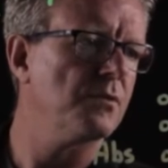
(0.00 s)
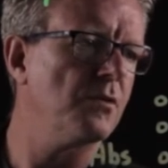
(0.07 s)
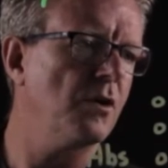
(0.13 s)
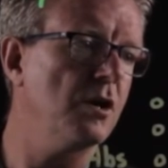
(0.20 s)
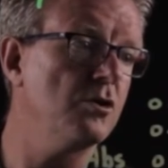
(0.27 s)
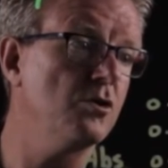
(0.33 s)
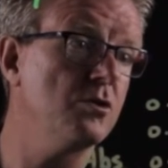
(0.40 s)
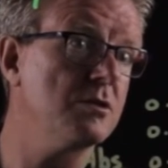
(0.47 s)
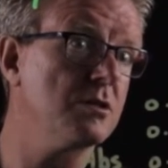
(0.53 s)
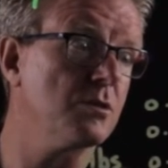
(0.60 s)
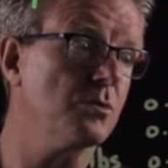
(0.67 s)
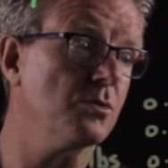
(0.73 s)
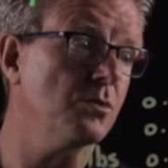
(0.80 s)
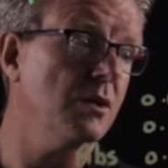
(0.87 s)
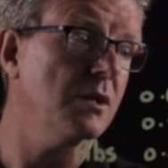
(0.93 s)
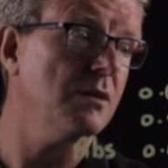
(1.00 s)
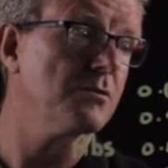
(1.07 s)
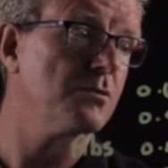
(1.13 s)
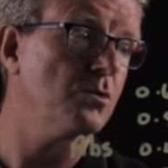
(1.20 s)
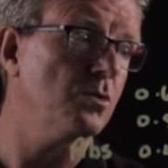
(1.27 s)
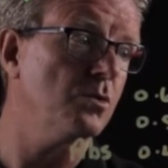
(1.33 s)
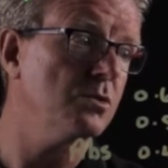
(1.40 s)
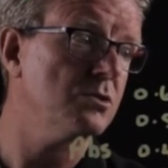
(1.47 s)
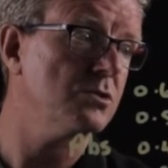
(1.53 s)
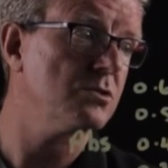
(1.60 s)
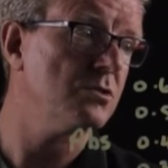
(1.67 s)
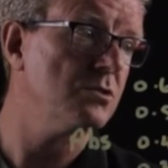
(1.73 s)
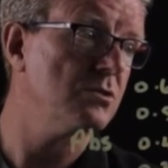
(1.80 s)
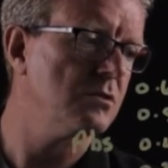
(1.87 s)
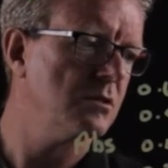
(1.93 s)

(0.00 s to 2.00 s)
right, using a ruler, of course,